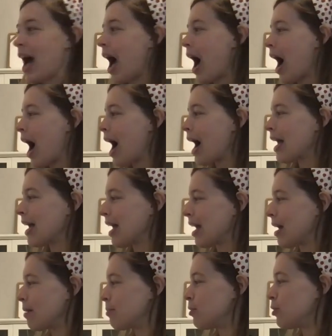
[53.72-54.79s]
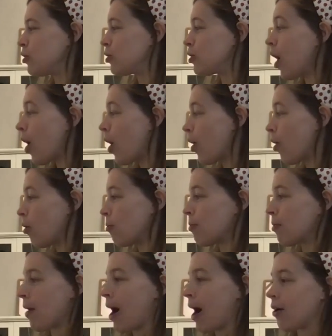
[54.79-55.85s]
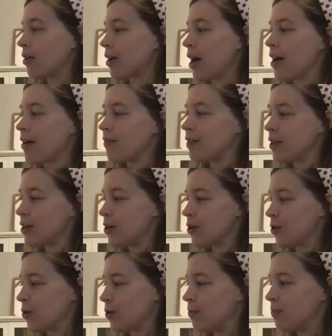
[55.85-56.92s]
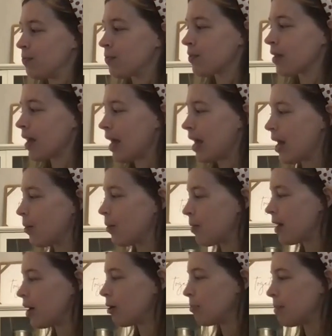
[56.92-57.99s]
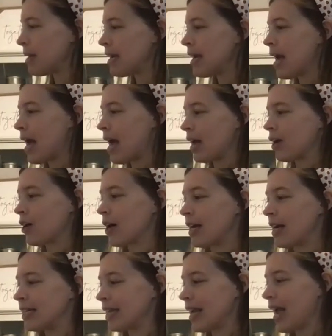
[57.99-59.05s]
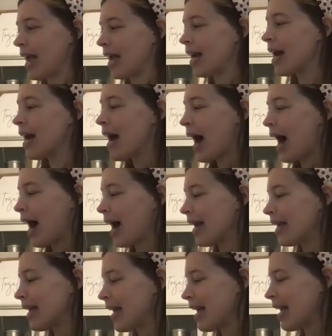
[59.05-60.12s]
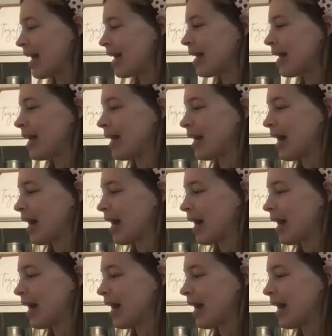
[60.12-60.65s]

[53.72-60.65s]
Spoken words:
I am so proud of you. It will be a great day. I can and